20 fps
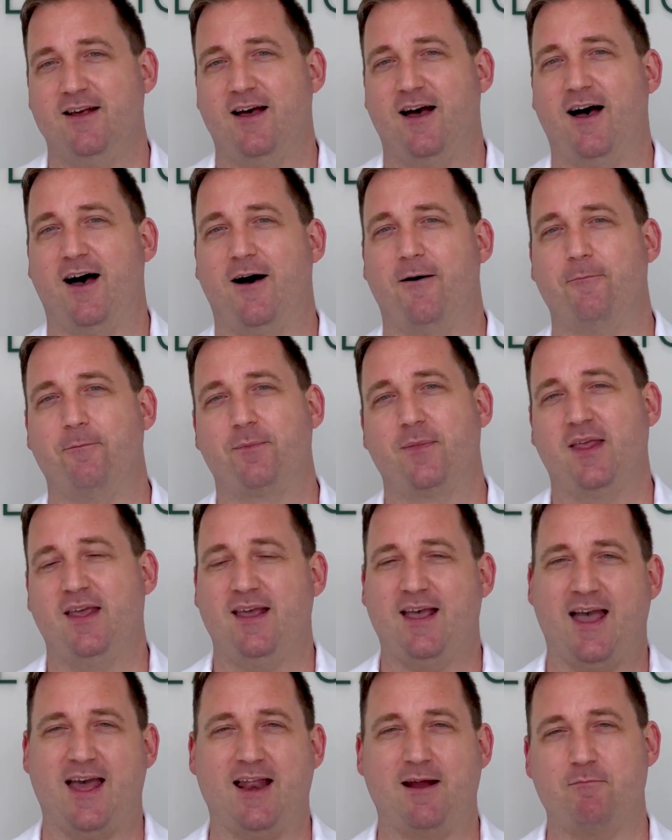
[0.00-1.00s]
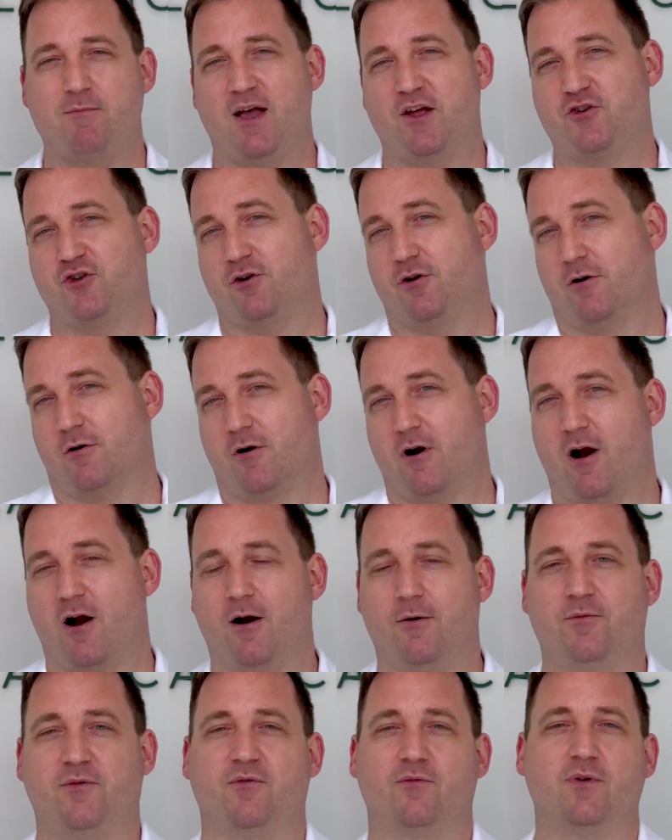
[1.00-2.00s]
And I measured her
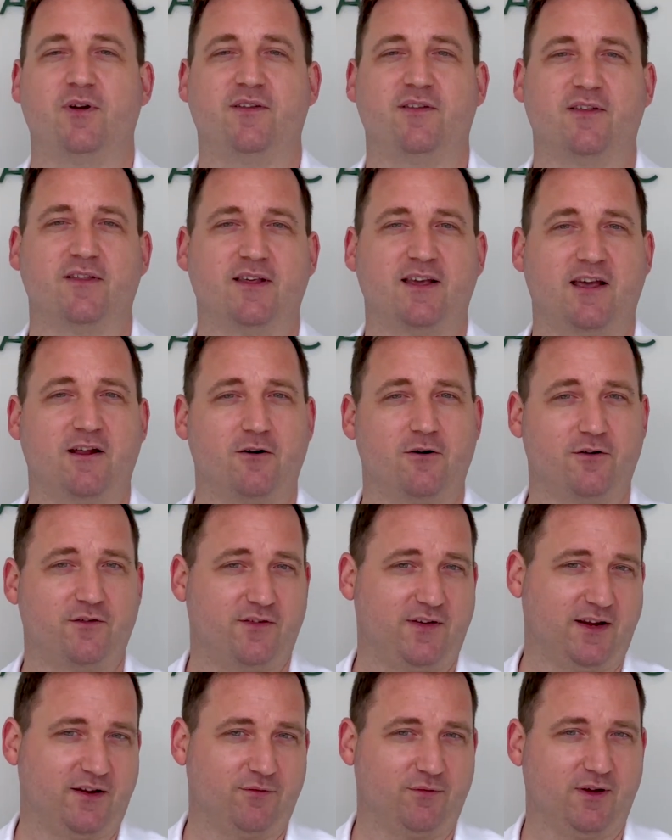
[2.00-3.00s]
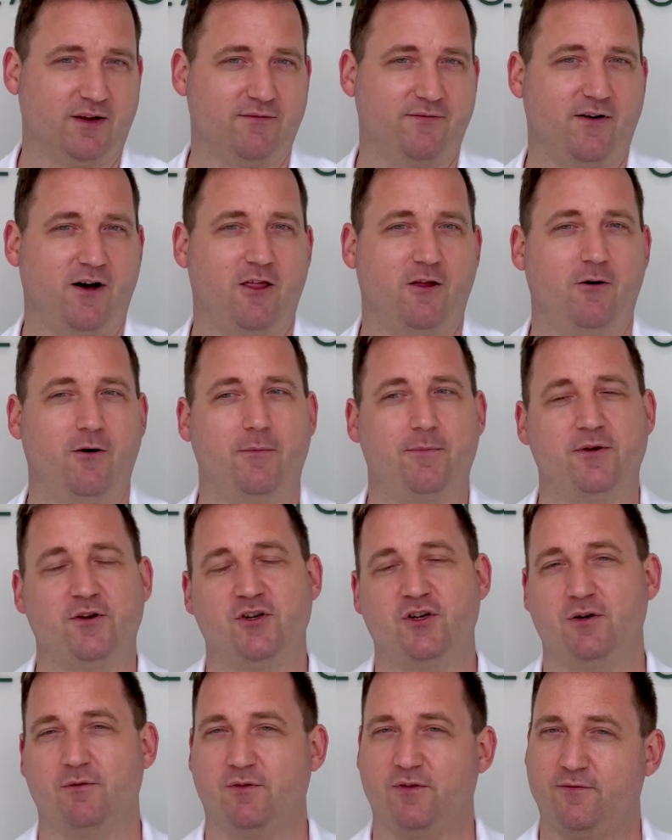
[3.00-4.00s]
arms recently at her 6-week follow-up, and
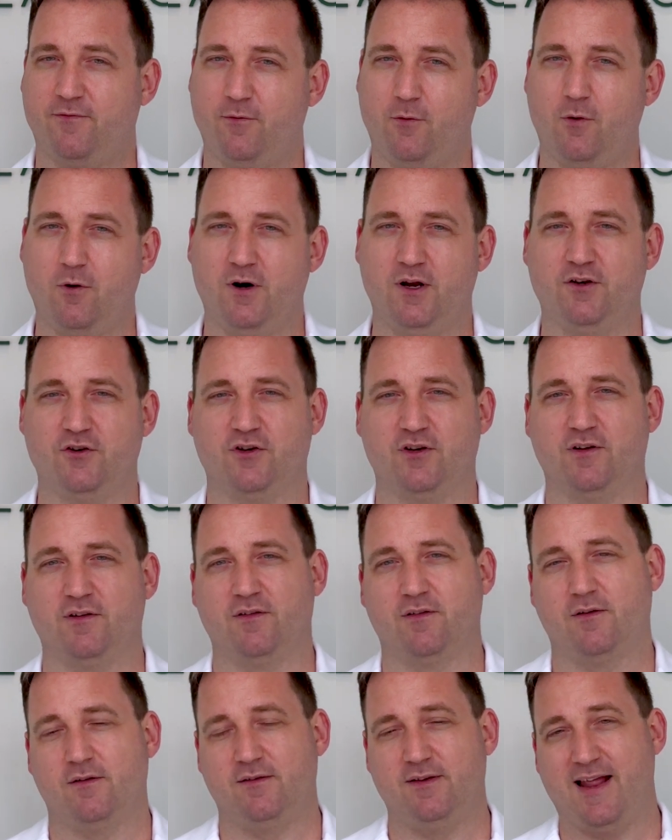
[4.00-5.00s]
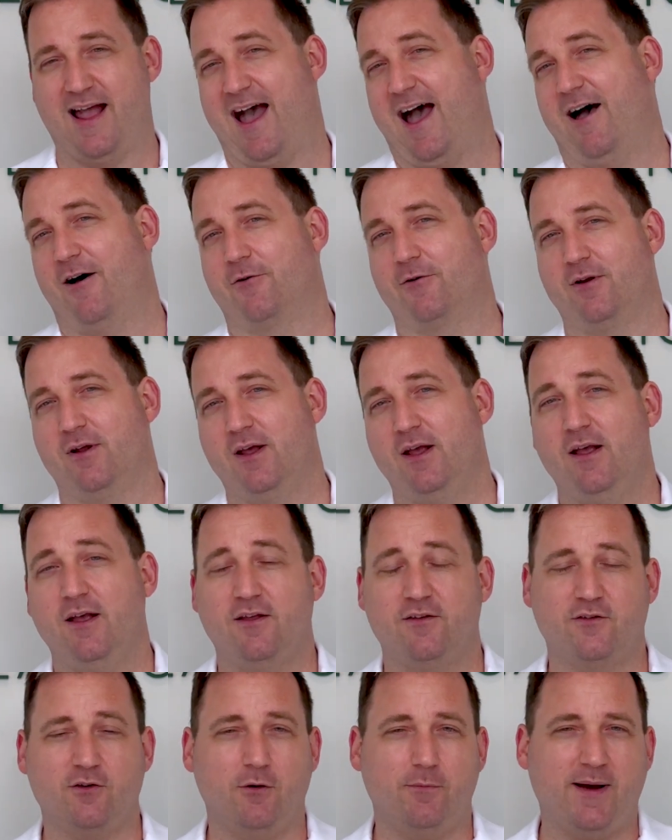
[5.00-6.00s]
she was 4 inches down.
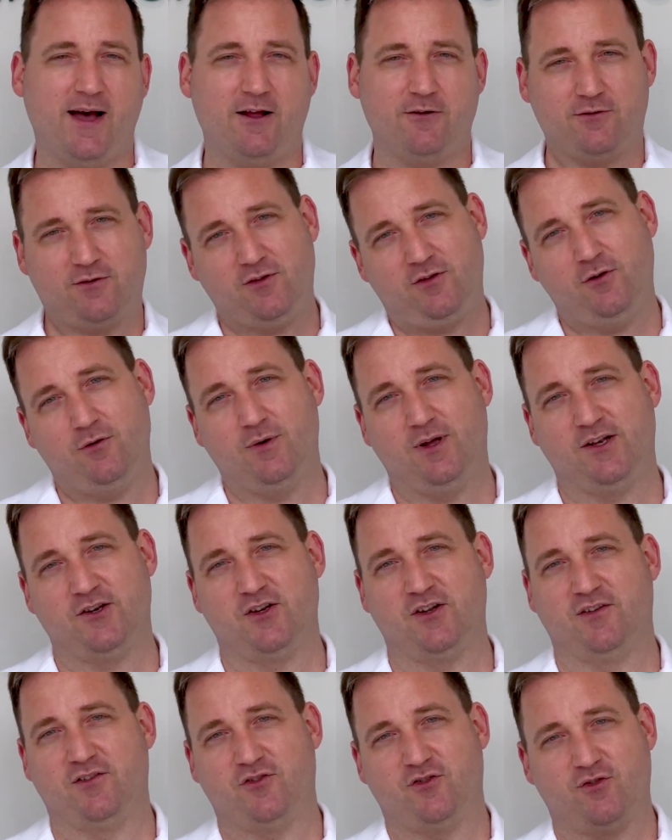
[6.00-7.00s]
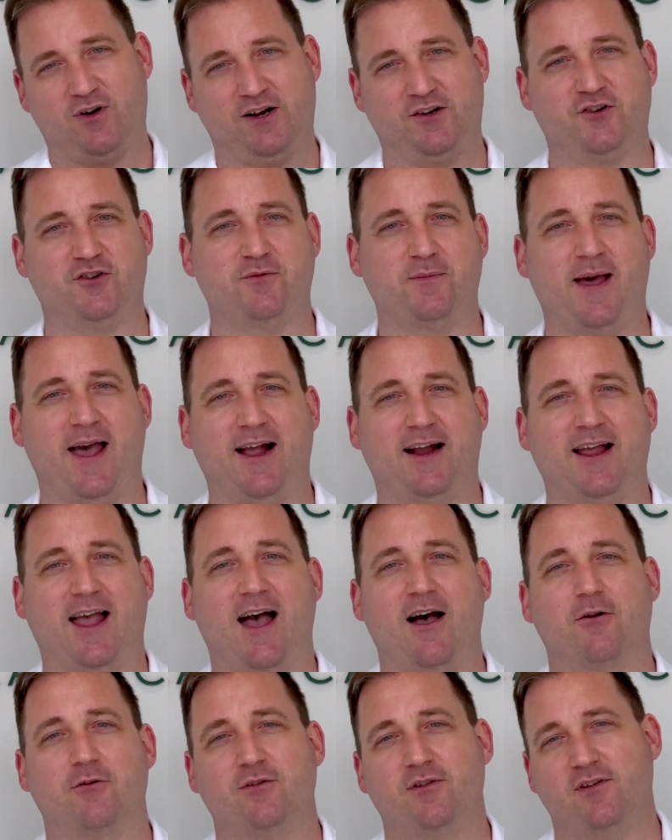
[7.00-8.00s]
So about 2 inches stretched back
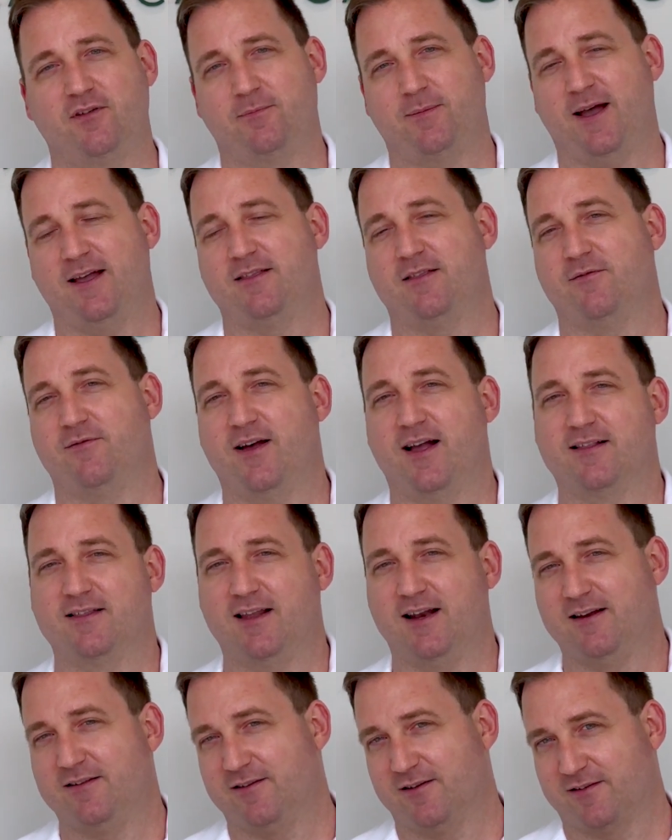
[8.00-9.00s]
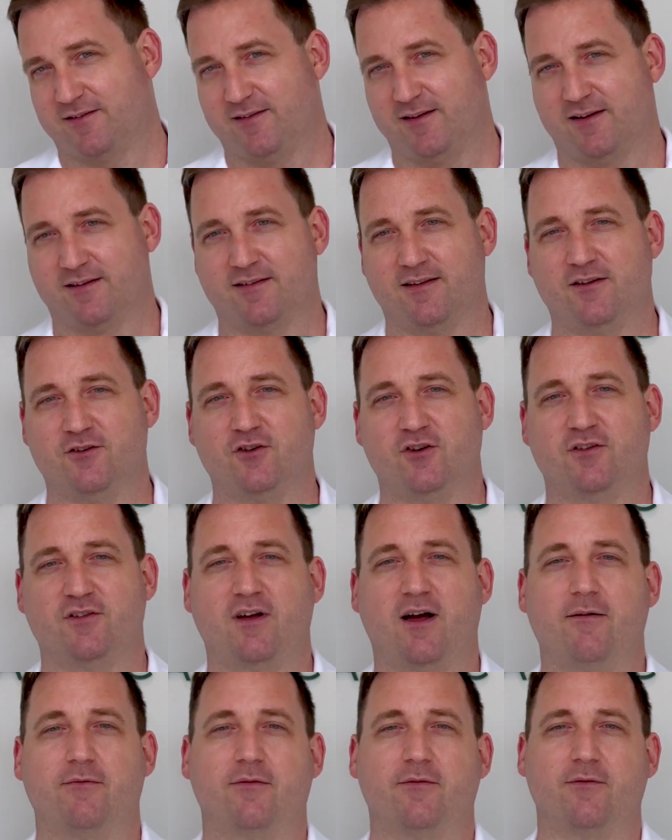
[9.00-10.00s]
out, despite the fact that I took 6 inches
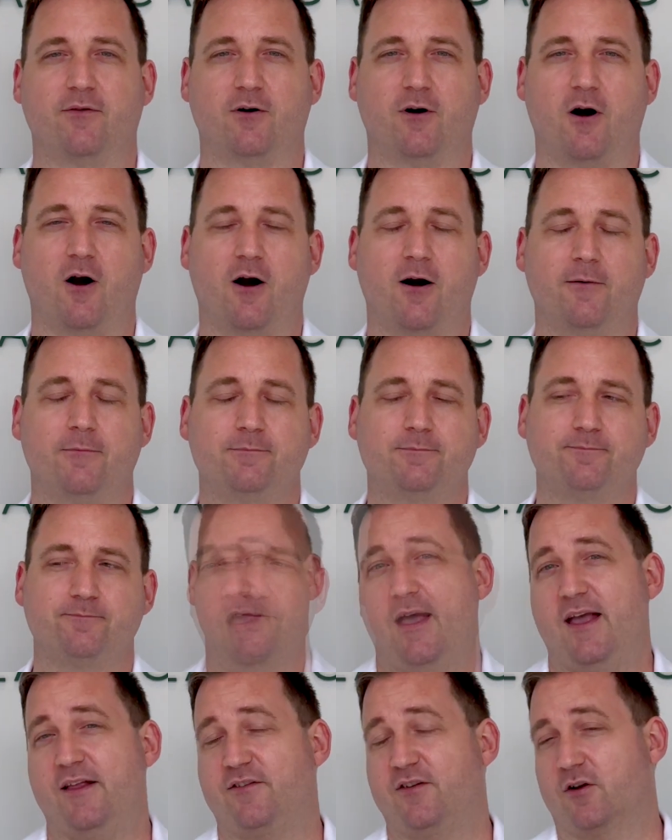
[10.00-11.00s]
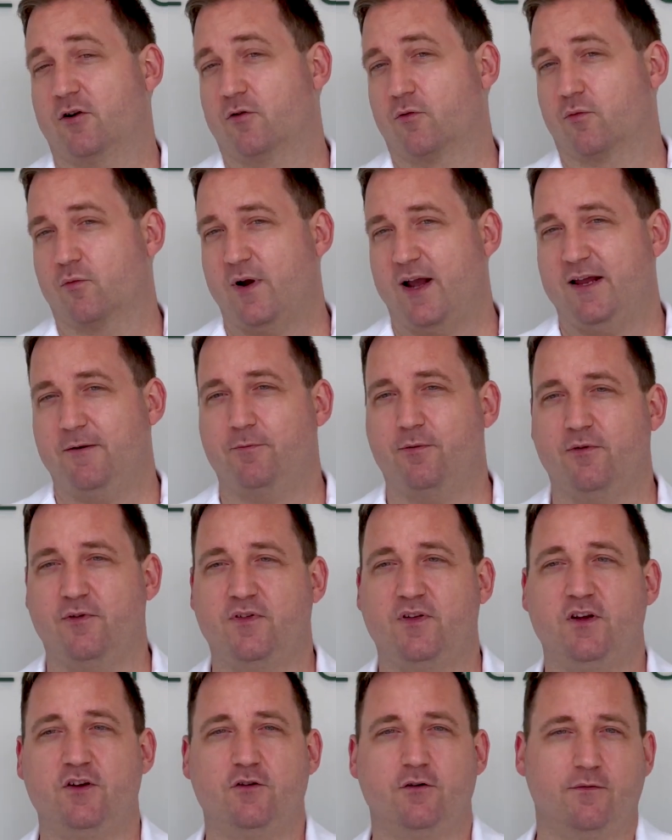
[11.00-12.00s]
off of her arm. It's a great
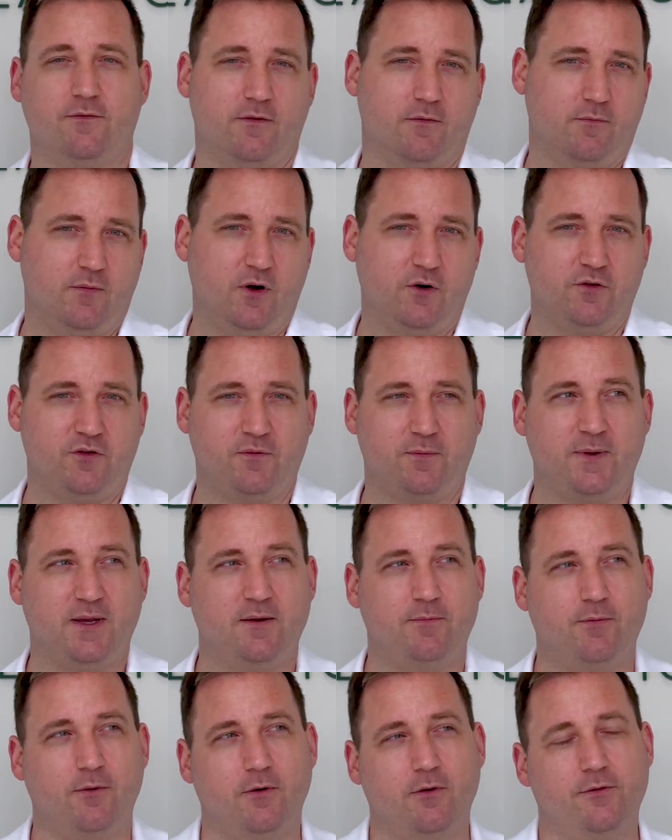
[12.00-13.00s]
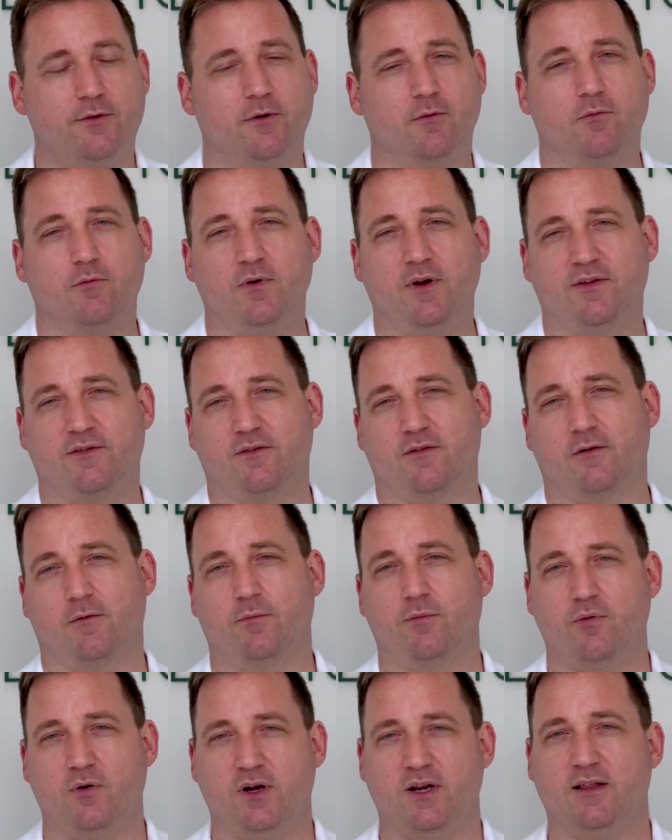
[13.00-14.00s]
procedure for most people. The risks are
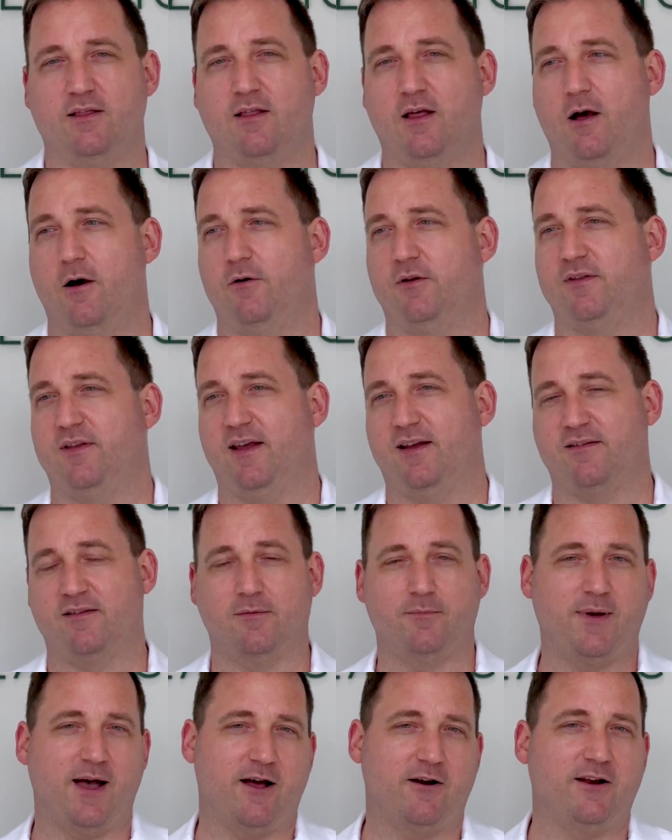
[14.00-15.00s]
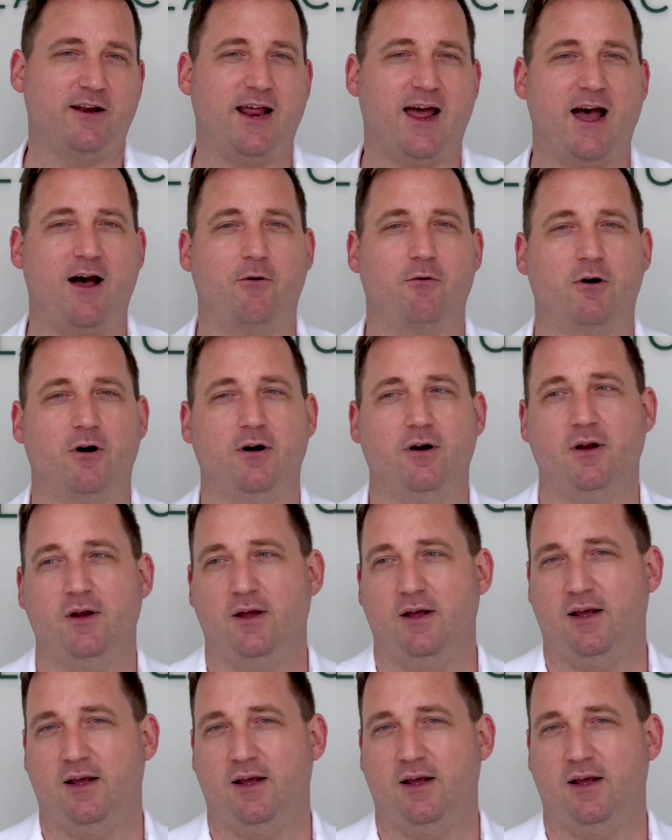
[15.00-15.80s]
pretty low. It takes about an hour.